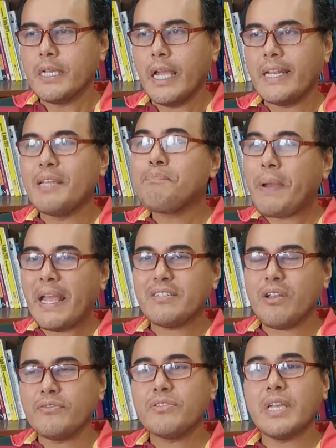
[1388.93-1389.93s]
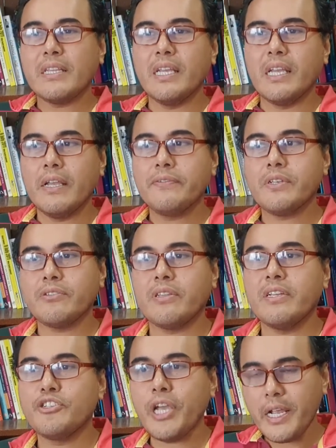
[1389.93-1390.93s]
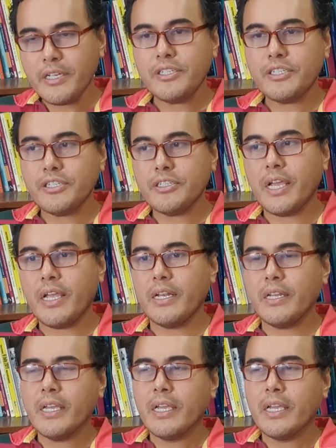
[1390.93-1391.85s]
depends on society. If society change, then